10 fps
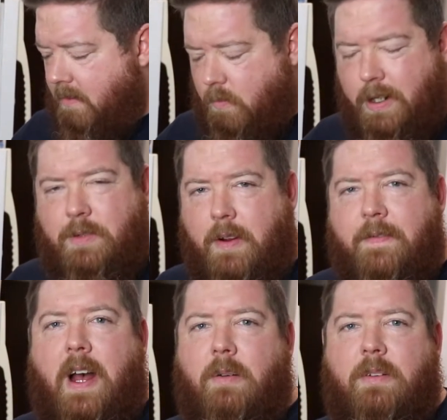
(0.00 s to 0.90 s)
which we
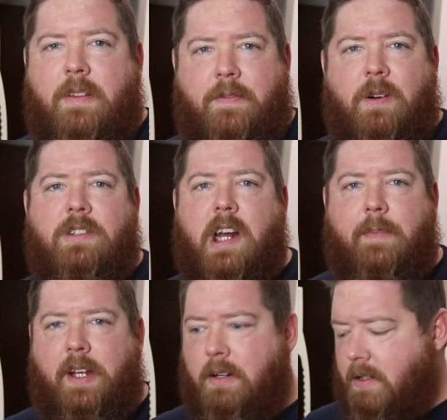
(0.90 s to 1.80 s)
found the first time
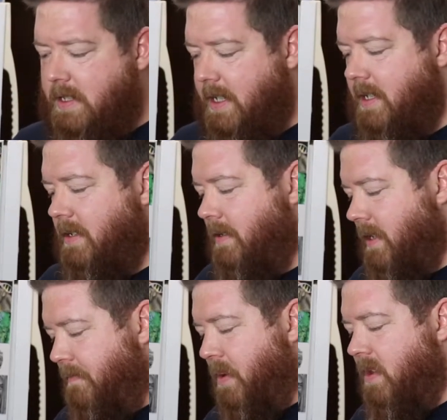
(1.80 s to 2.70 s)
I cooked it,
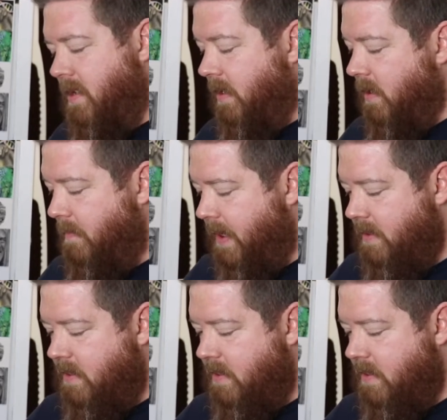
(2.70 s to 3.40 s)
it burned it a little bit.